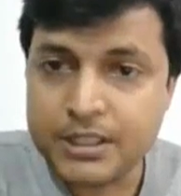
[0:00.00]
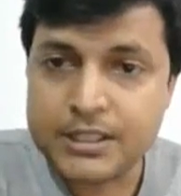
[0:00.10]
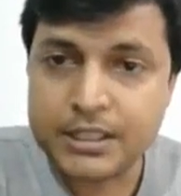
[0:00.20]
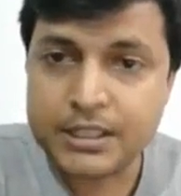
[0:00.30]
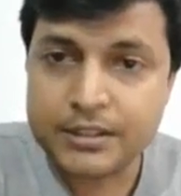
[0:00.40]

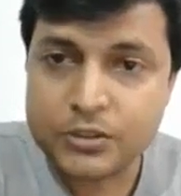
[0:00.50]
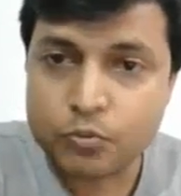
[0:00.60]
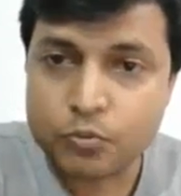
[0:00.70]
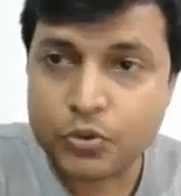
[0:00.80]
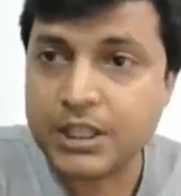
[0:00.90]
we
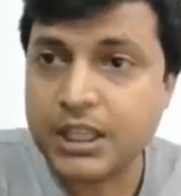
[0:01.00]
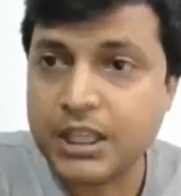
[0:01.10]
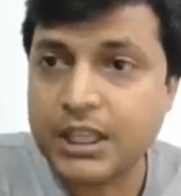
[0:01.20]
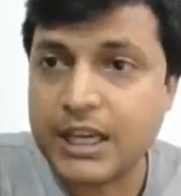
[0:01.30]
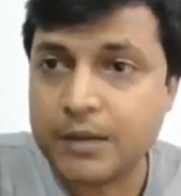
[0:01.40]
see this
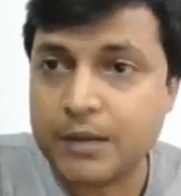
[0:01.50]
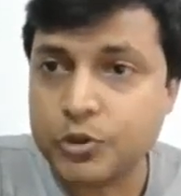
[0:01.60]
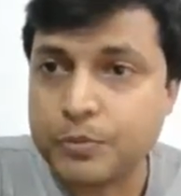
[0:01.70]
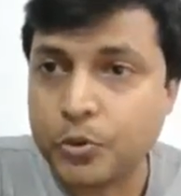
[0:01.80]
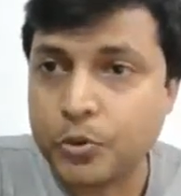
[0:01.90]
word
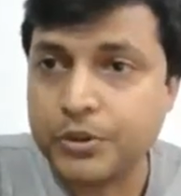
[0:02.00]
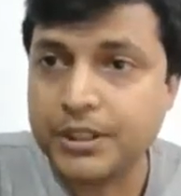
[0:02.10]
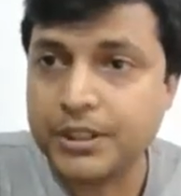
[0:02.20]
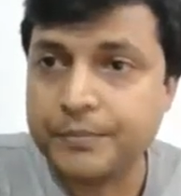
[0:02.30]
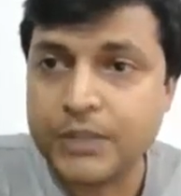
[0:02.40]

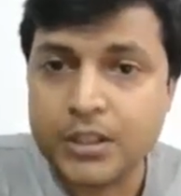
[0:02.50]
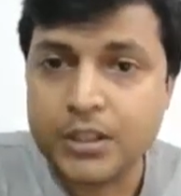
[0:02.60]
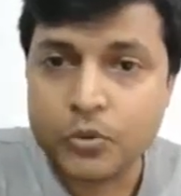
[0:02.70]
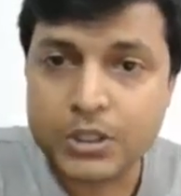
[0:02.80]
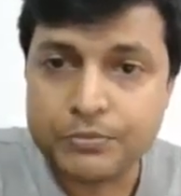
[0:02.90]
agamospory,